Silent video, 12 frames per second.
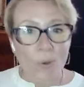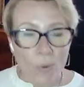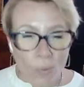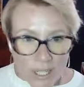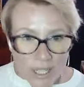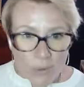
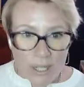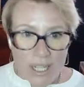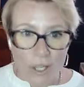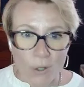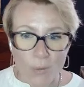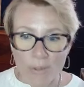what
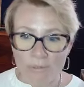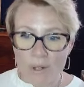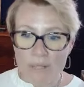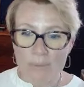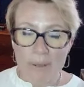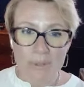do? We
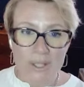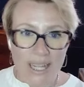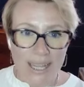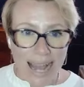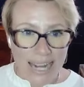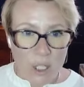force people to
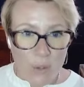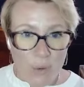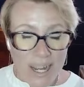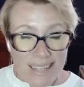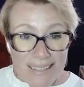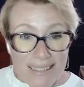lie to
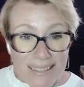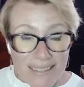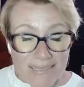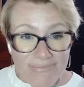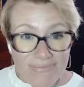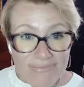us.
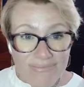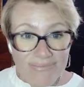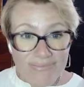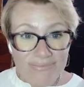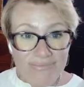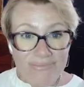
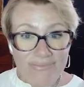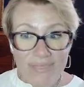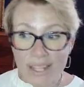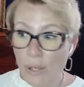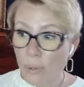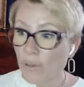
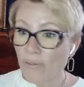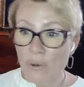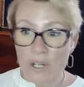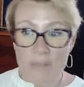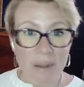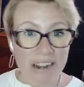We
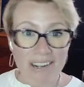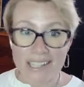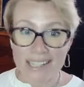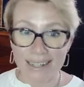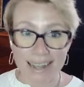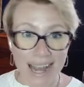force parents
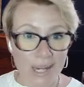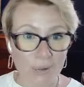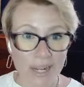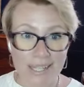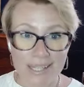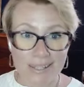to lie to
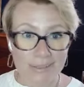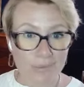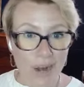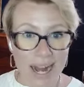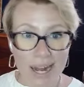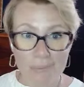us,
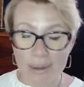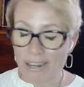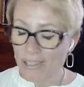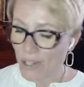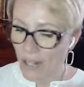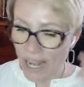right?
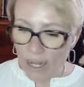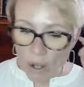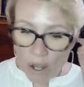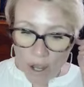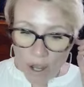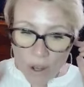Parents are like,
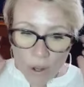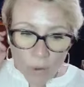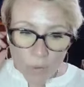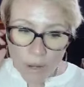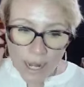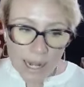
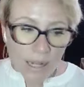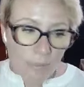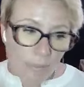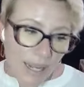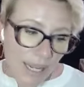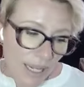oh, well,
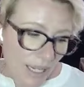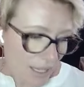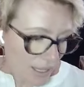my